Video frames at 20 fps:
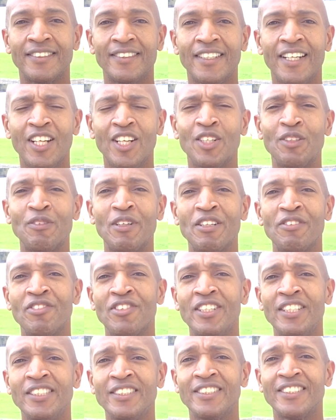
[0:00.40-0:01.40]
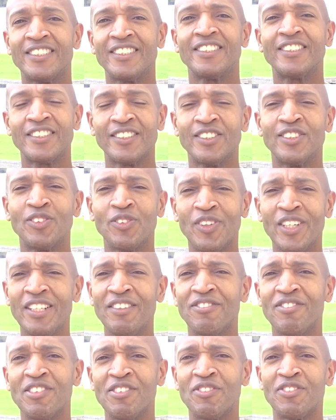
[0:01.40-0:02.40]
Hello my friends, this is Dwight
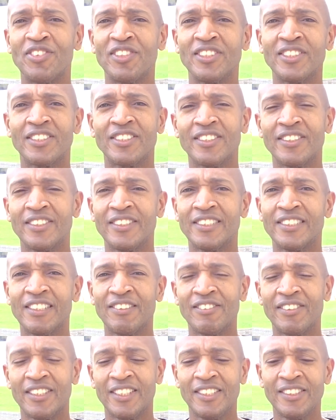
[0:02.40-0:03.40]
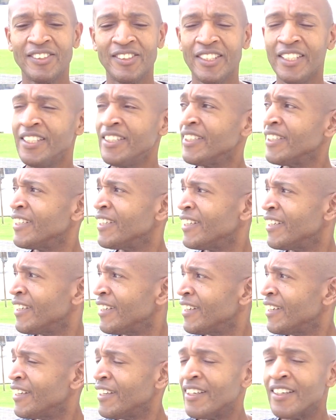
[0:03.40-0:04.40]
from Forest Glory 700
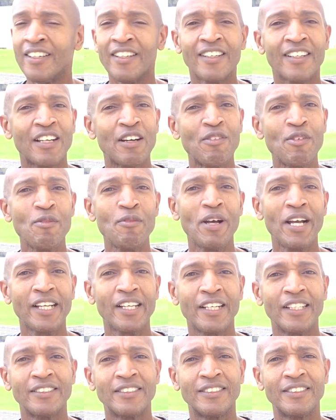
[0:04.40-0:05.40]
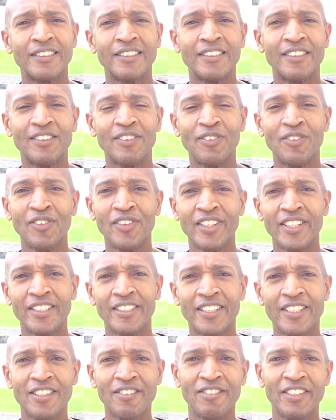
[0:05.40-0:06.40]
coming back at you with
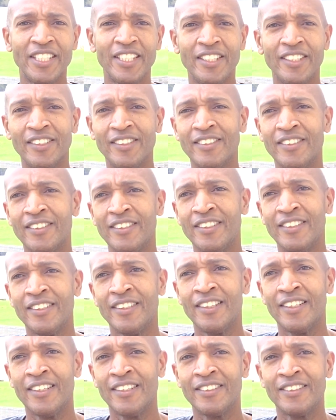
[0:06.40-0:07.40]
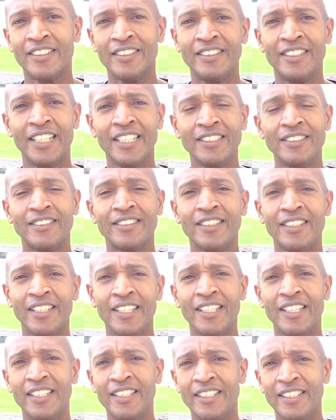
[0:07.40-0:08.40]
another video. The date
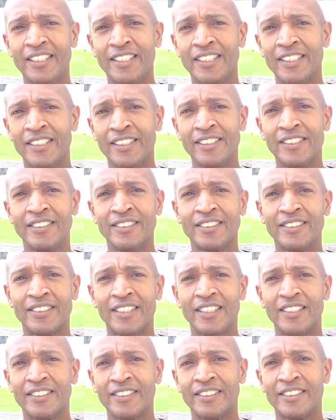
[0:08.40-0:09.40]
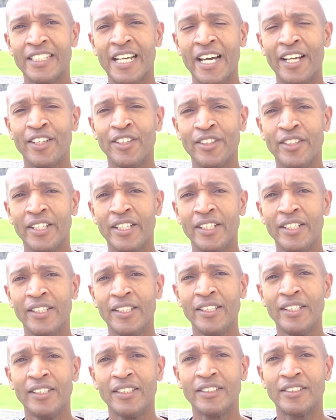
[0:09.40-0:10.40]
today is
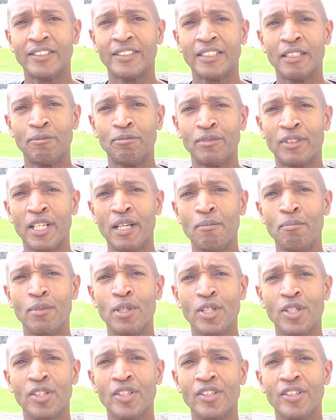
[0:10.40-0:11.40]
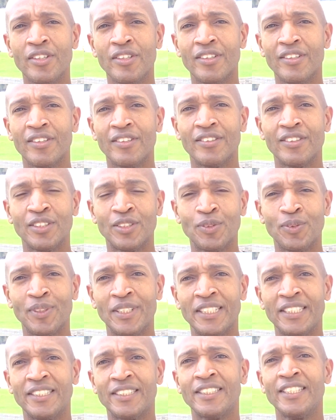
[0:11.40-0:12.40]
Saturday, September the
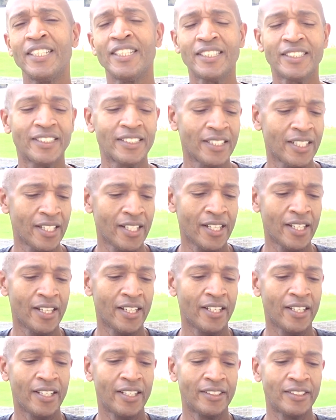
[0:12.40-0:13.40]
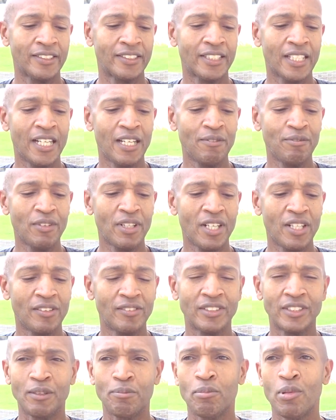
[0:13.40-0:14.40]
26th, and the time now
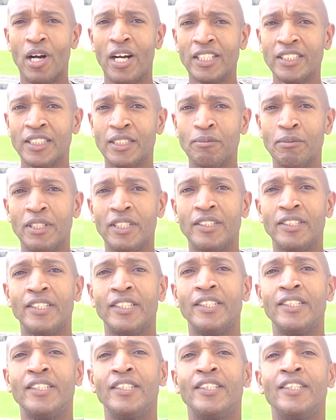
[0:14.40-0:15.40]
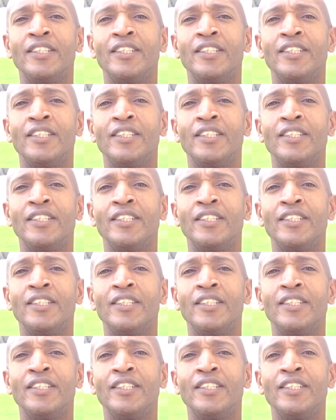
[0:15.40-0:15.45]
is approximately